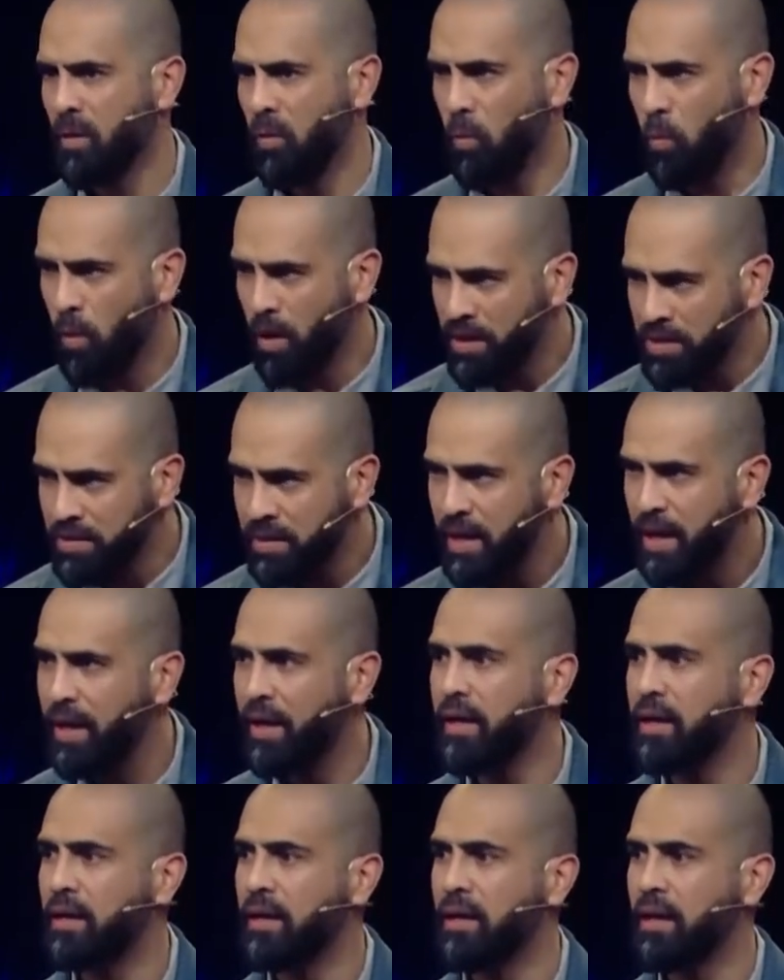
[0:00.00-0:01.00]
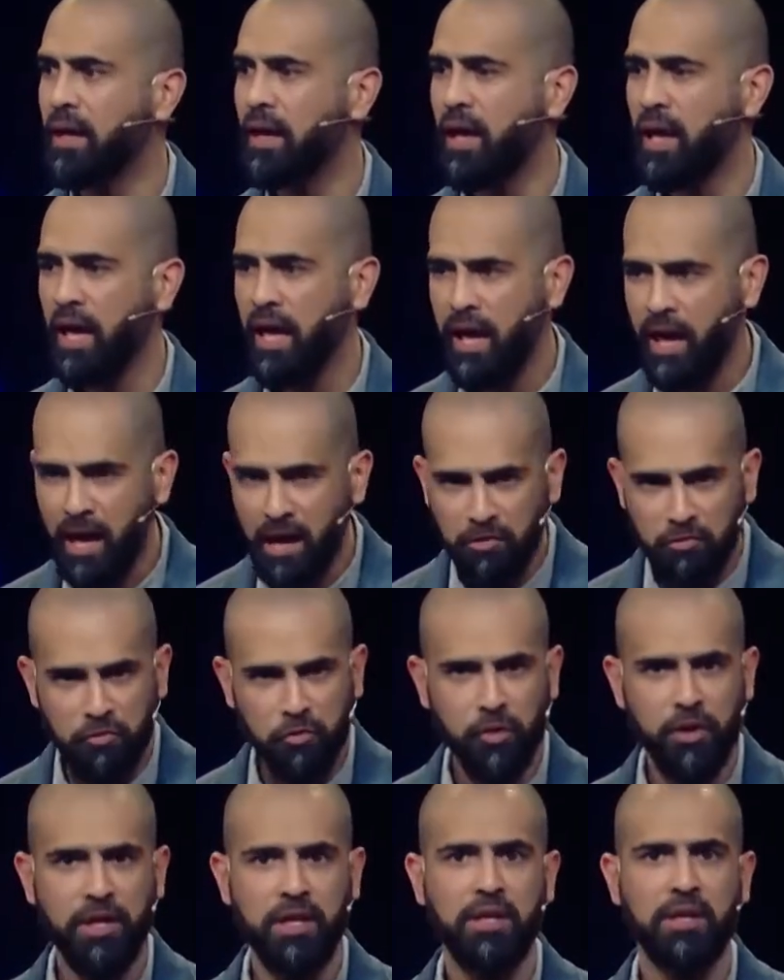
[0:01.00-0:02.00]
one day
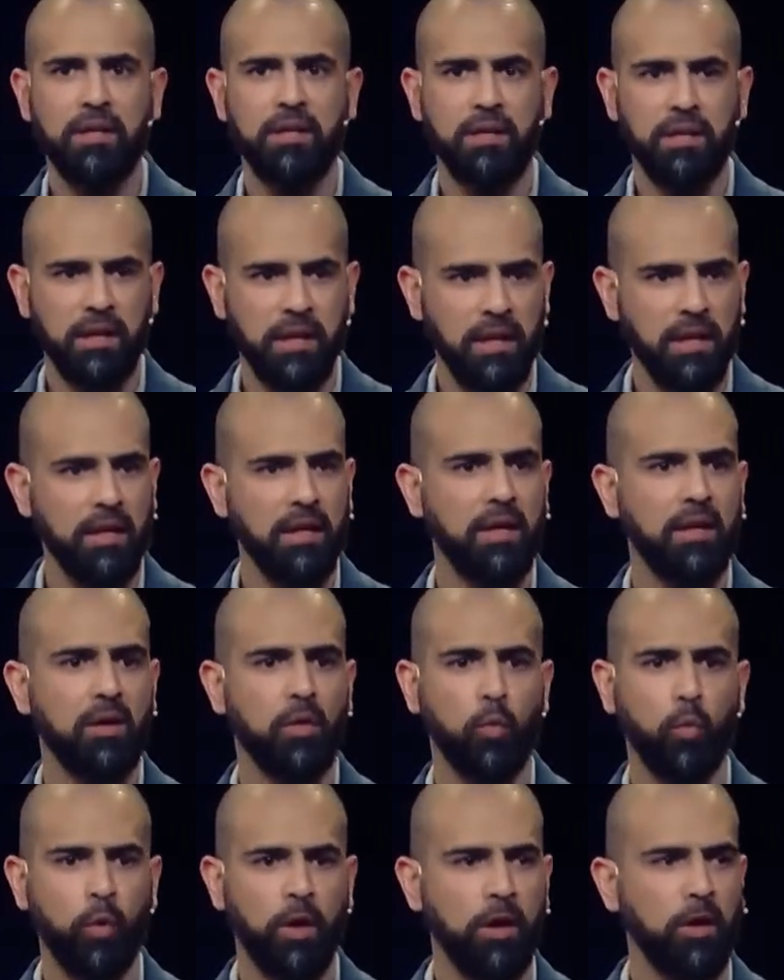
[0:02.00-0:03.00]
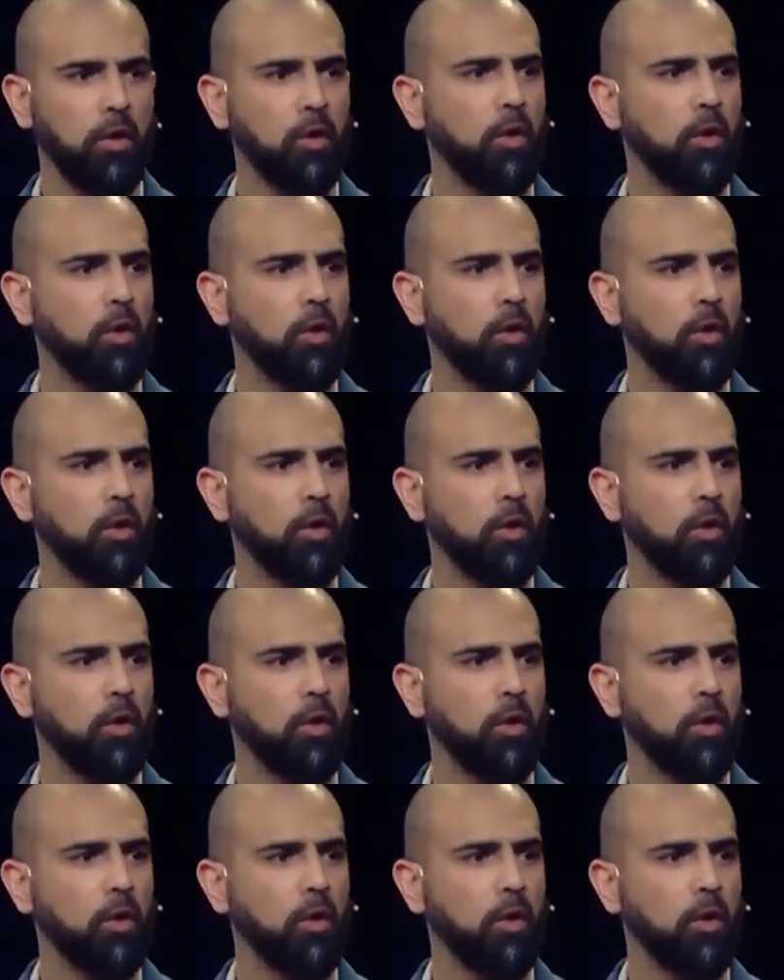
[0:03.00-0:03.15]
every knee will